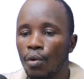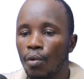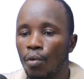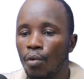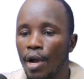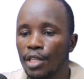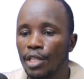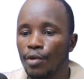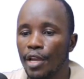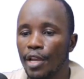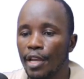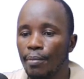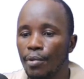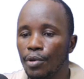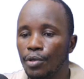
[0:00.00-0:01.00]
Once we are
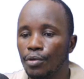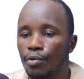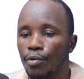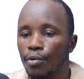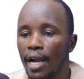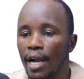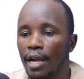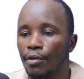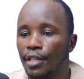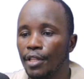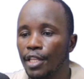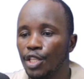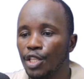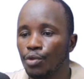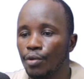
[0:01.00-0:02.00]
able to work out
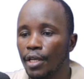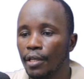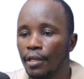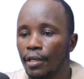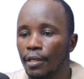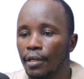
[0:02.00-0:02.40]
this way,